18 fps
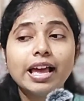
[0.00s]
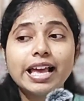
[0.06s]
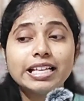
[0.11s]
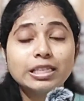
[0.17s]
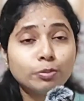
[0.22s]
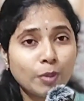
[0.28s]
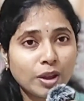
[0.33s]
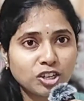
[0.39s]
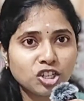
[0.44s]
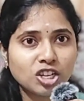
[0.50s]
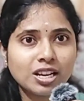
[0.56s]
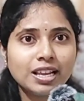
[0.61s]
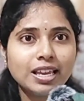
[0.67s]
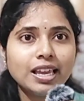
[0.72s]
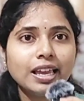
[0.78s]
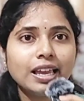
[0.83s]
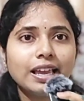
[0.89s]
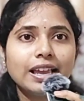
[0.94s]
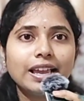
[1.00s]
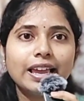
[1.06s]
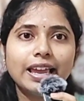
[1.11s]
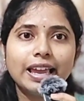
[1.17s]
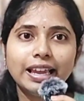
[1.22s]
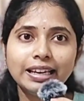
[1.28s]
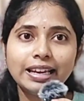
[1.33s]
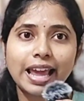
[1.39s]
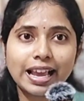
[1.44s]
especially
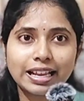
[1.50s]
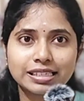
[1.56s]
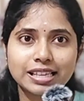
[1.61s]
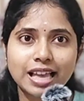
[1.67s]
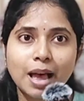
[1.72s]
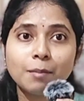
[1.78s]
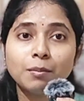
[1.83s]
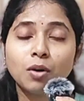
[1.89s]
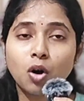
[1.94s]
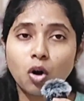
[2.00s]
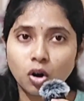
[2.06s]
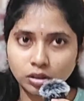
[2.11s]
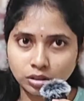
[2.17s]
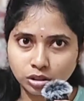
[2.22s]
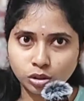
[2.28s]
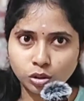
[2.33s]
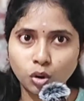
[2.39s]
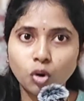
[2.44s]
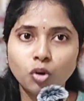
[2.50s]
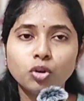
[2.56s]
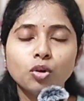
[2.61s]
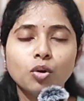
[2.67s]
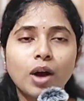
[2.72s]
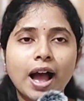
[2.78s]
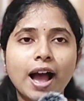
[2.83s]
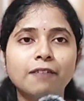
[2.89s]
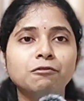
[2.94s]
in exam also
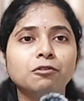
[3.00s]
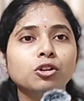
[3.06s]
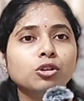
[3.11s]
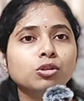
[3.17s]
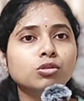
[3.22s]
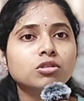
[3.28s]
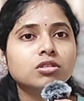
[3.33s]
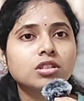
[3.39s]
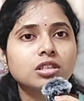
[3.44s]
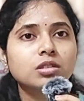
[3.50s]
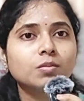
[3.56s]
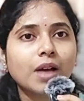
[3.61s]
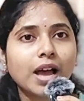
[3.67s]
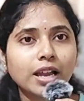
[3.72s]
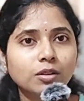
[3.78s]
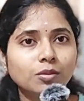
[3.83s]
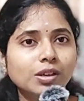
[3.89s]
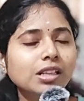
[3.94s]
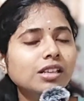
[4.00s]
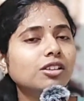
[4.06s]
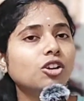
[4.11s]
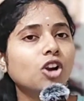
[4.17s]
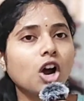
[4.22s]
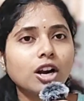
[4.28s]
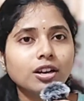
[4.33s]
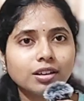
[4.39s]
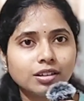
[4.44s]
you have to use this manual
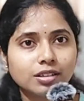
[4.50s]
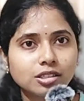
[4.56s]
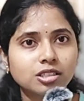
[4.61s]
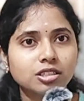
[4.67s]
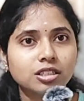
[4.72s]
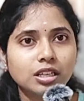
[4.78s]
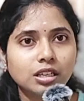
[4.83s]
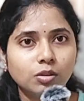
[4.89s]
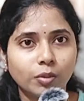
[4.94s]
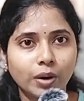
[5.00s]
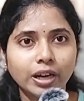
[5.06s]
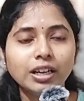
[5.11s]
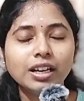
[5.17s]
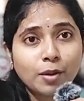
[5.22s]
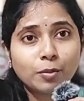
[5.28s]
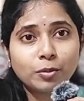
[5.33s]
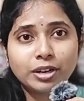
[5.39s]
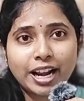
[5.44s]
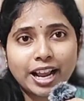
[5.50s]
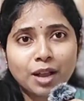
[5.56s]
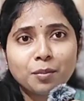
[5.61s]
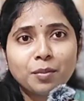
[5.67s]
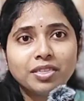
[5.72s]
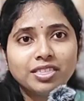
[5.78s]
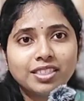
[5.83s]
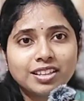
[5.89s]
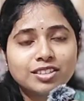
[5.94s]
not a digital one i would
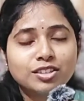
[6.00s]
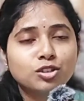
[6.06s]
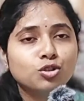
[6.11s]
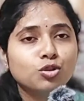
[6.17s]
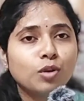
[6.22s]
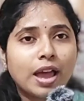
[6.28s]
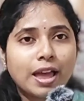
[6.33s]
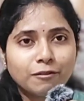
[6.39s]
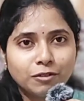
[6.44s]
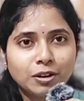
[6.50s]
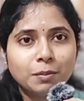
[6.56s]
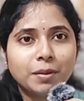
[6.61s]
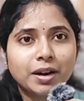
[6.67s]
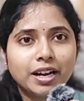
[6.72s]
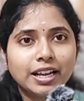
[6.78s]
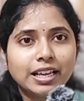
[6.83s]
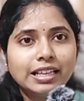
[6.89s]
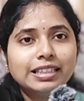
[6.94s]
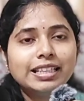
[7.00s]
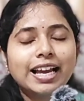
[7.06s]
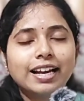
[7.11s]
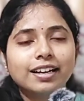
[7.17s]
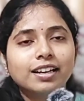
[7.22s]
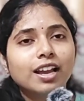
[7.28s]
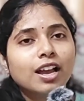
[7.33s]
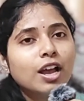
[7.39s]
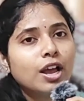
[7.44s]
recommend this to everybody
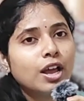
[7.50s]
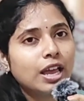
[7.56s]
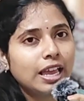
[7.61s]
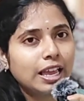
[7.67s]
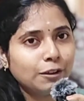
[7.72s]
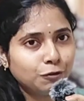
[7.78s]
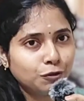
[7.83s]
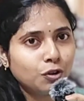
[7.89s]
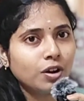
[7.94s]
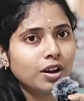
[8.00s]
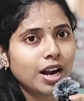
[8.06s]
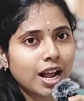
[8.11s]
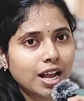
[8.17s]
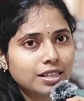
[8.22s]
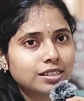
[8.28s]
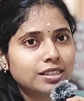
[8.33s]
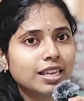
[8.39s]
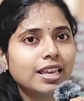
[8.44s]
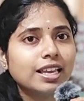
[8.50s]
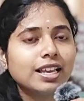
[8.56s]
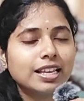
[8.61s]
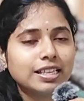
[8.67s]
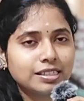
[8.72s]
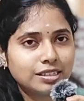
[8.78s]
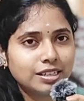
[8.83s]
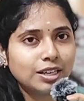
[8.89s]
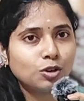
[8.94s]
that if you are asking
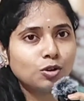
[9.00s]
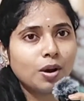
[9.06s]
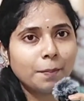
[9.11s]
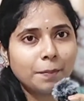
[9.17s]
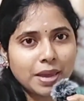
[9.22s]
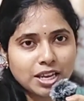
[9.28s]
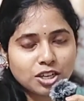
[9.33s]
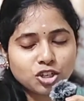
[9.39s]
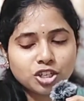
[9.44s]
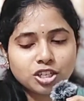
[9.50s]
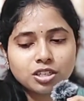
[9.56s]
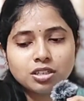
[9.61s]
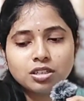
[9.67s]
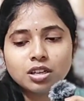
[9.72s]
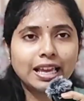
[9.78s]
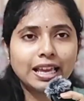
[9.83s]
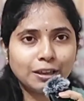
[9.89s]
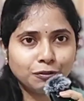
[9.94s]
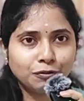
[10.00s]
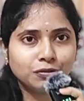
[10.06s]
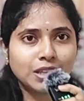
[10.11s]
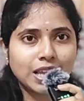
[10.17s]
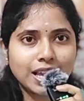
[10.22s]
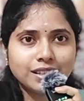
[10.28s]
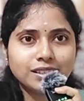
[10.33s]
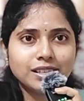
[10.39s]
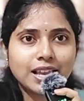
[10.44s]
history to a patient if
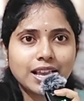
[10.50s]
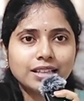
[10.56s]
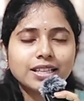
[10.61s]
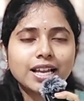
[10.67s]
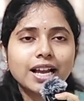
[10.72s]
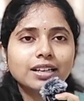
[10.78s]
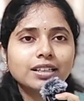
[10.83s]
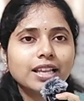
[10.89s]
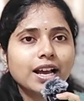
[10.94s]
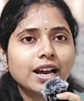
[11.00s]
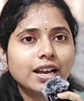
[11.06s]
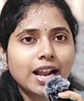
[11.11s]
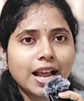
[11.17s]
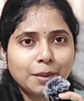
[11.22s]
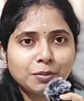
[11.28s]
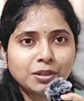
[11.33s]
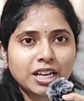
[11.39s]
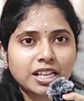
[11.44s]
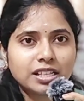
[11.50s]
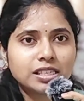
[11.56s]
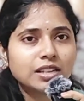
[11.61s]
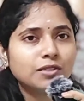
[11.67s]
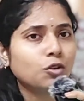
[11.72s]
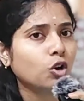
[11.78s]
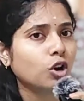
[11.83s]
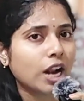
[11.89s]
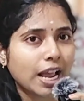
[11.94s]
they say that they are
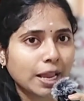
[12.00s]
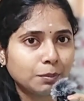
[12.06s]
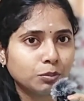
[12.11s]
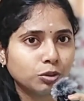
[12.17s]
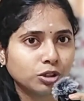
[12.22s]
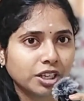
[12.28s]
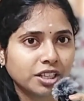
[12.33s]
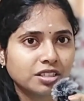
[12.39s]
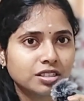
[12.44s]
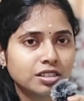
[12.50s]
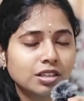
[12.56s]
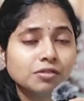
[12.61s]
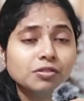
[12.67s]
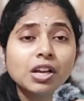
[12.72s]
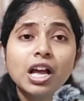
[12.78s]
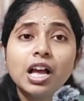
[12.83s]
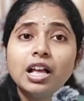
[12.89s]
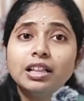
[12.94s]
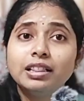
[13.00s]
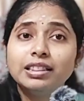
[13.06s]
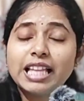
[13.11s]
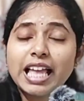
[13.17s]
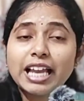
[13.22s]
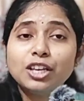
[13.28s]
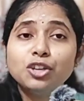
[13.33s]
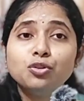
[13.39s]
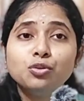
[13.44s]
hypertensive or hypotensive
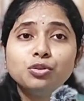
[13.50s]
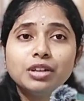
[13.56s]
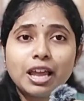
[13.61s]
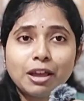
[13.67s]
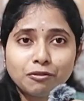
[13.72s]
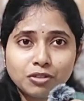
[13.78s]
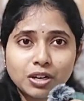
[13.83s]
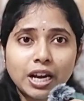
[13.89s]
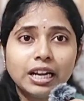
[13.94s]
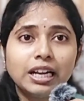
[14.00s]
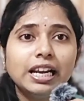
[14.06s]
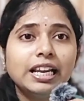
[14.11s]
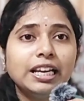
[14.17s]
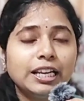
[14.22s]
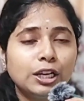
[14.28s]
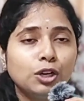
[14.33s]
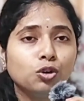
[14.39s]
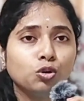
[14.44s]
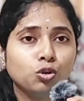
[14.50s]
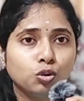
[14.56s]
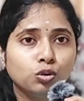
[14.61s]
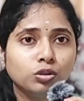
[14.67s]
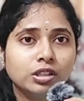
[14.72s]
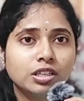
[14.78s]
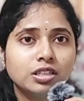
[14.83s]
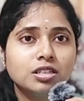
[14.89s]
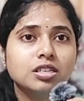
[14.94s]
then you definitely need to do
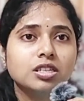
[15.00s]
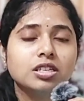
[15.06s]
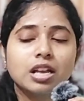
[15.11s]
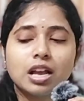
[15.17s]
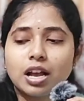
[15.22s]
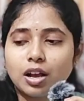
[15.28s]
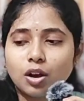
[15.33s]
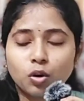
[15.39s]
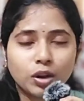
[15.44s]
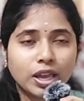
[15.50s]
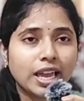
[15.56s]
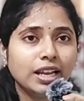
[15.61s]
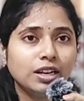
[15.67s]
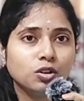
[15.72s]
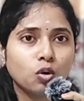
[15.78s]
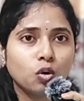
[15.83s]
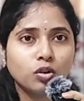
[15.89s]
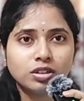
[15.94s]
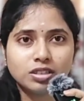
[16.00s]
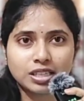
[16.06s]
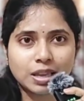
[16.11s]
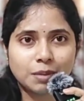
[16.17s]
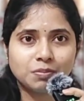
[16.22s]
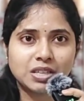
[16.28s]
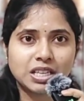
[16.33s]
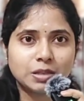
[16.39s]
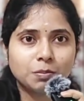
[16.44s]
this okay don't
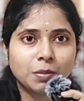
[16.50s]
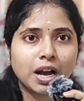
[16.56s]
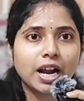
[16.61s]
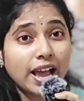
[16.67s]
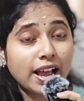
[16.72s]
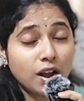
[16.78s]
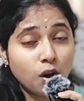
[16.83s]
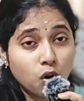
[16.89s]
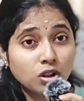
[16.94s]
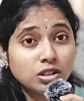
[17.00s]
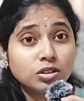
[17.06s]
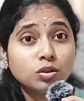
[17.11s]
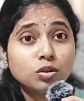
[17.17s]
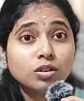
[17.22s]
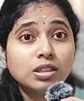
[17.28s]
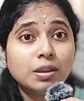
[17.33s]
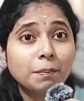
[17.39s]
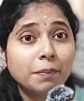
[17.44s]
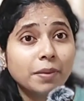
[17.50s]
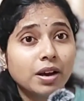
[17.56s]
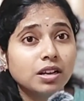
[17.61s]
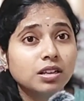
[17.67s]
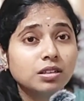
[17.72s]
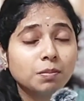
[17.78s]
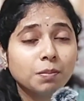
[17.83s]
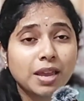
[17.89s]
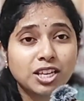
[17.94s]
skip this part uh, also
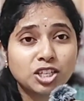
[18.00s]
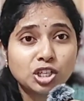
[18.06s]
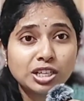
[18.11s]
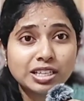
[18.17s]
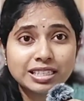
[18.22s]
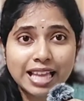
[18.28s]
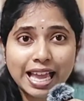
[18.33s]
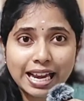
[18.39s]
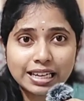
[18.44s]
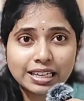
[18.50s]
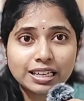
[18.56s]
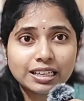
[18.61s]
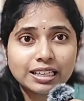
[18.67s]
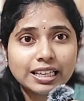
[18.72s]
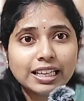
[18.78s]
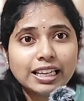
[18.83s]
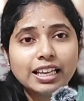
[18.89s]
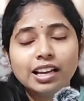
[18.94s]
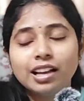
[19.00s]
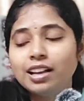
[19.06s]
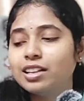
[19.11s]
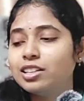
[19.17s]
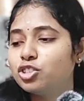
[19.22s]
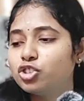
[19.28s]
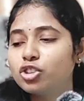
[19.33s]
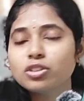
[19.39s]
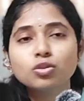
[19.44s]
the patient is elderly
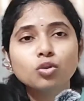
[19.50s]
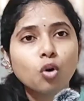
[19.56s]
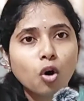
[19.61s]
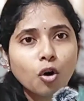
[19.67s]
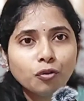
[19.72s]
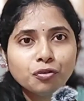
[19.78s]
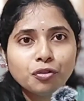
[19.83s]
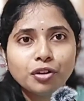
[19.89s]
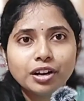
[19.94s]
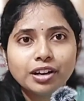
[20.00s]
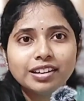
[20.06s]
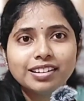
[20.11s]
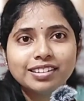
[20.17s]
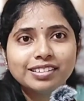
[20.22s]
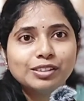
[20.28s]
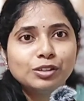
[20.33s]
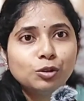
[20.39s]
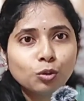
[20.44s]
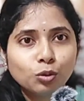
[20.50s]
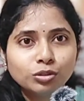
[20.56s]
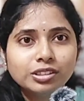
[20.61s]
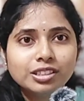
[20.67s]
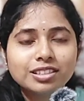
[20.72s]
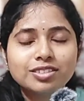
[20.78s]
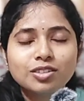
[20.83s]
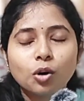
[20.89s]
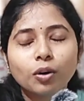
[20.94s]
just go for it do
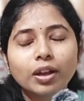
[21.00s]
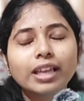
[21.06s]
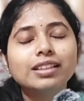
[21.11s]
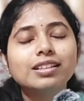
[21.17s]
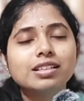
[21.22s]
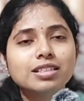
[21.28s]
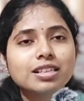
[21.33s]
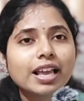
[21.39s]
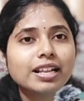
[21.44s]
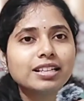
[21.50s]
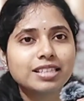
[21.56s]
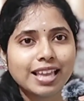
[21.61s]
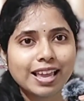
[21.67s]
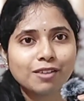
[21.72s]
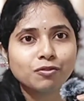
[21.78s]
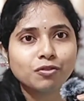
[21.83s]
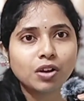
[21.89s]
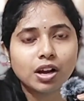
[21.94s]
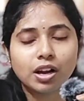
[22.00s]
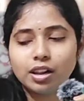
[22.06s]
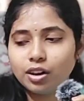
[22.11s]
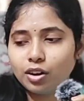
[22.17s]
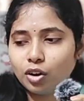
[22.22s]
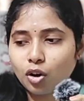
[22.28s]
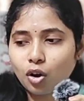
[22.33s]
this okay this can save a